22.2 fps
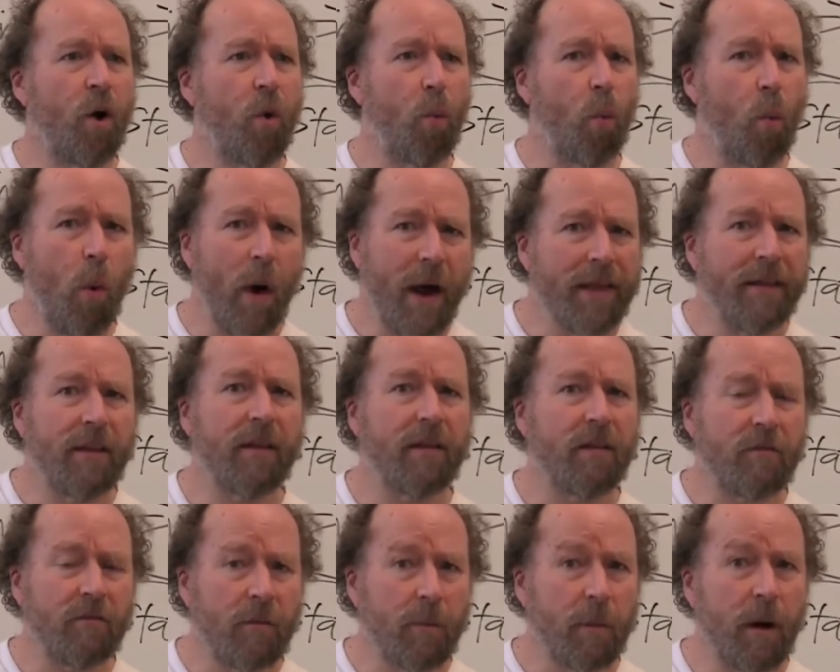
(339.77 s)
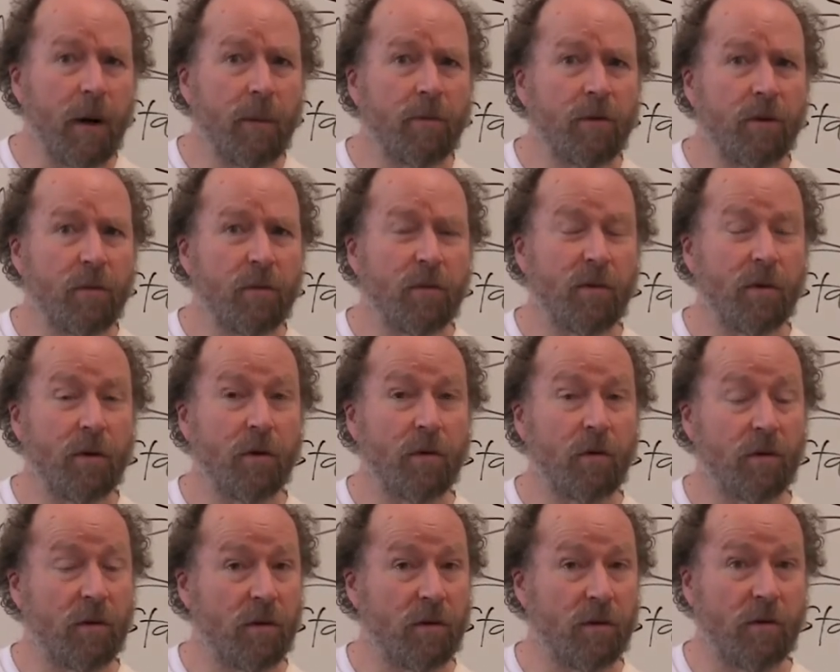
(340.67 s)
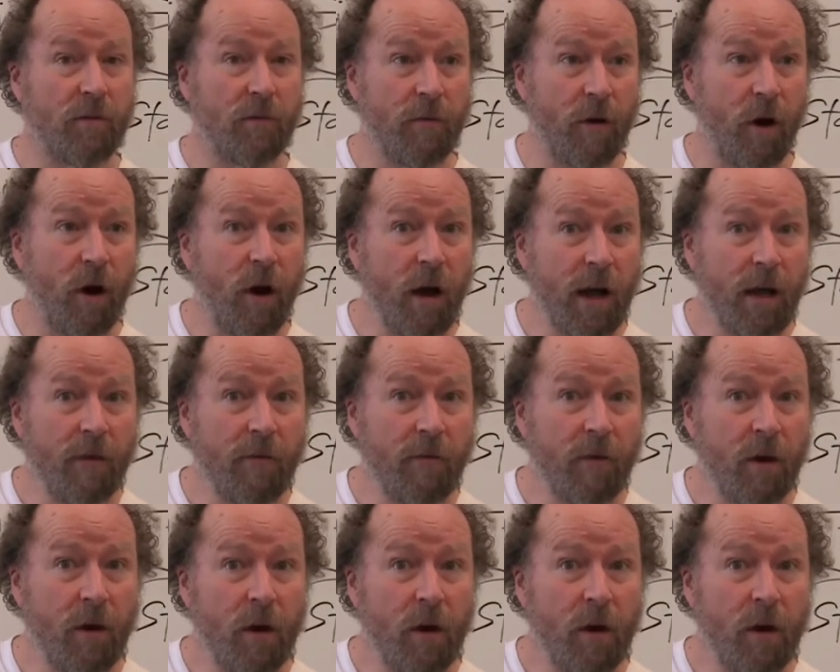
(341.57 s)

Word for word: whether the Republic was going to survive